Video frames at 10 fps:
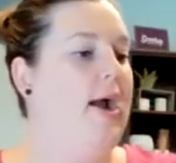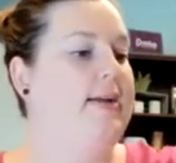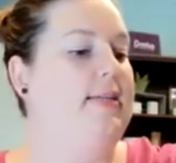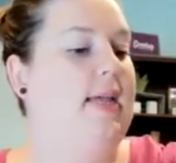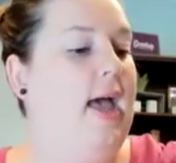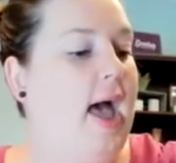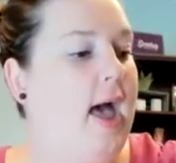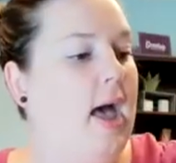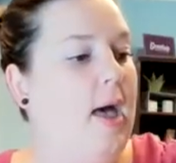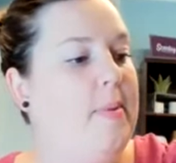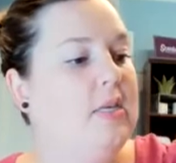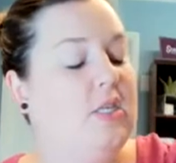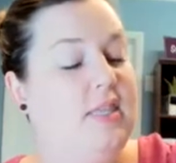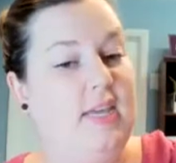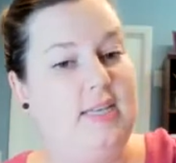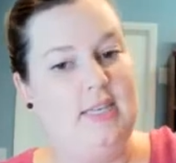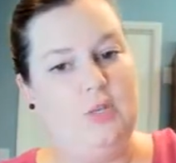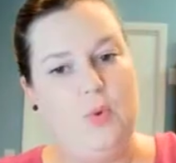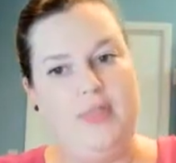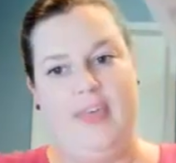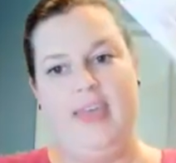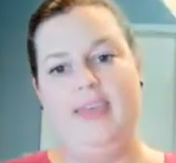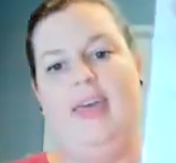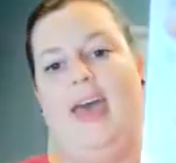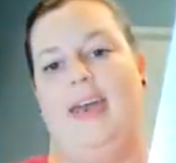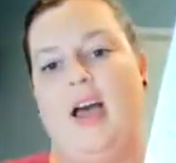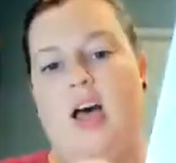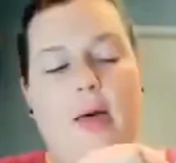All right. This is one thing that